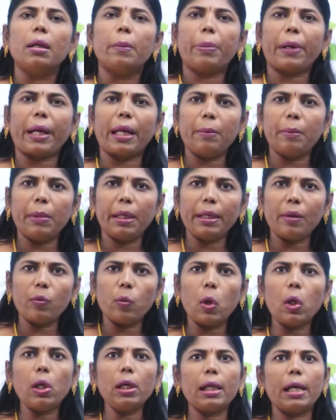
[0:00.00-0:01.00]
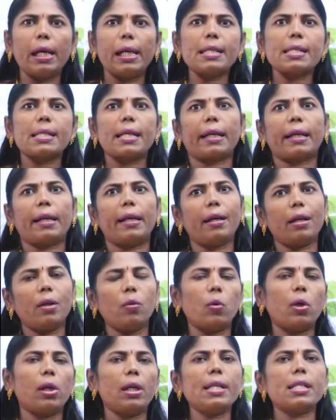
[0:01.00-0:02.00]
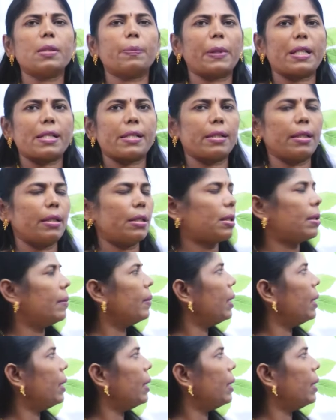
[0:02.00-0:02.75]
primary wall and secondary wall is present.